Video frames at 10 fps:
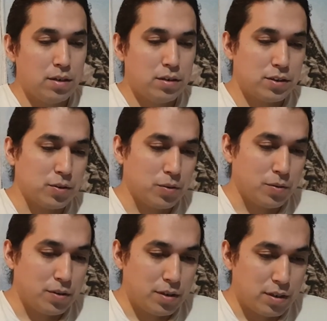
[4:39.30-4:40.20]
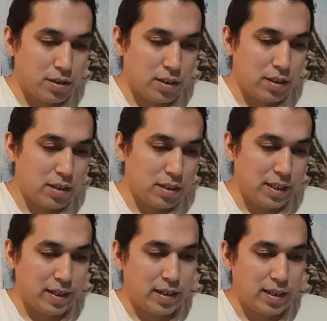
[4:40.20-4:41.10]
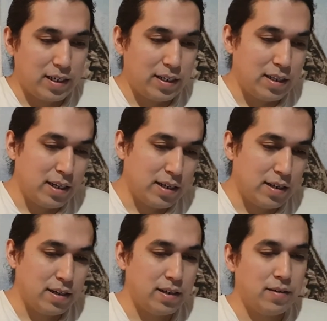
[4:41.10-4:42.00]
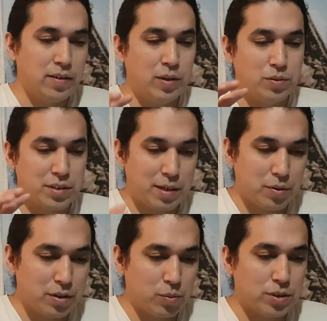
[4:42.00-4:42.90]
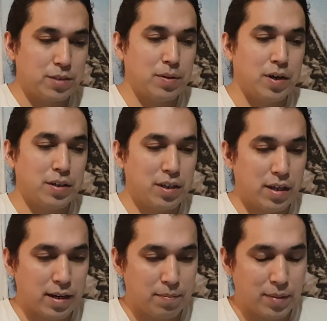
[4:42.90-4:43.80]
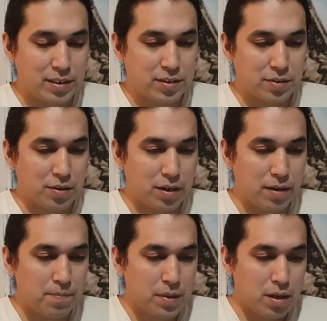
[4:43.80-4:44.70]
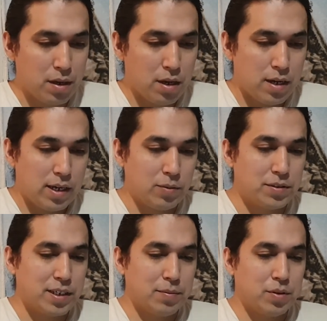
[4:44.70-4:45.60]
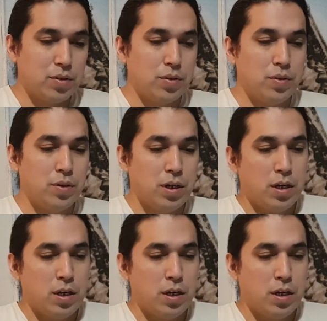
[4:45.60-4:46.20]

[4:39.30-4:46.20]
So he was able to respond to my story. He was able to